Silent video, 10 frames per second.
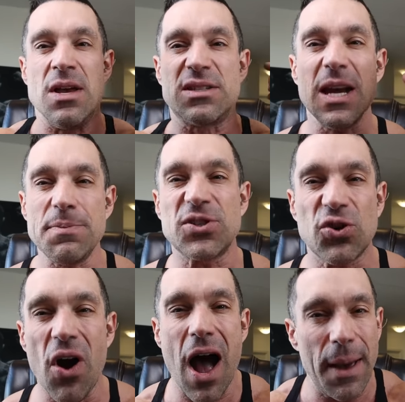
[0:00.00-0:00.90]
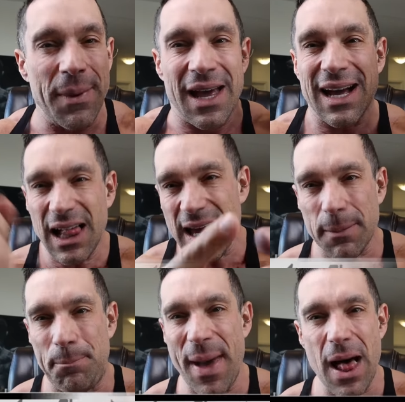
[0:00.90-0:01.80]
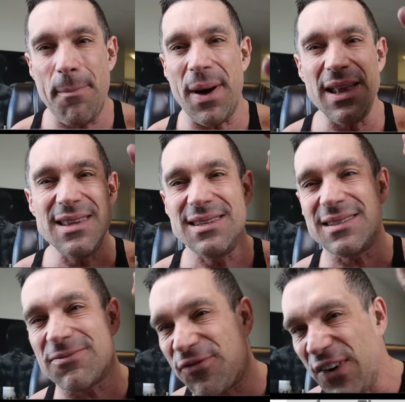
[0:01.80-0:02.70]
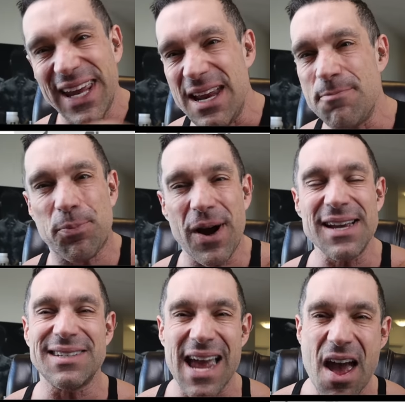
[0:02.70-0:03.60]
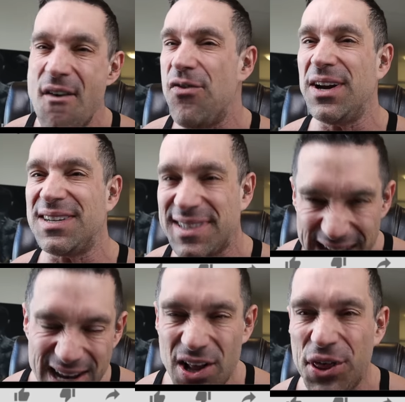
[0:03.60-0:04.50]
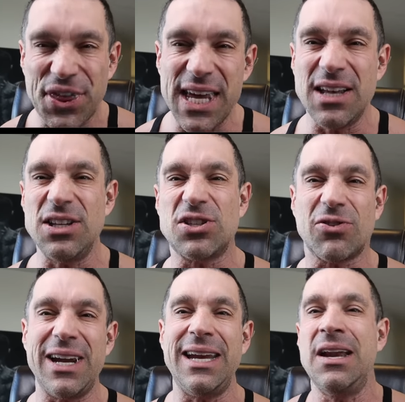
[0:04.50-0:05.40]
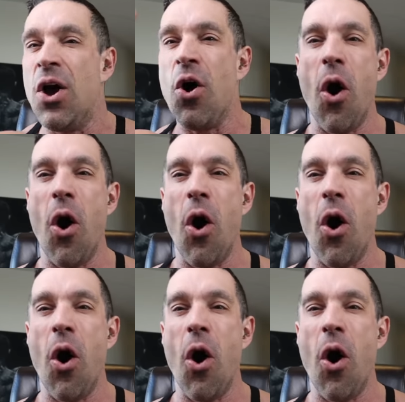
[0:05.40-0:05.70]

Subscribe, click bell buttons, freaking press every single thing on the screen.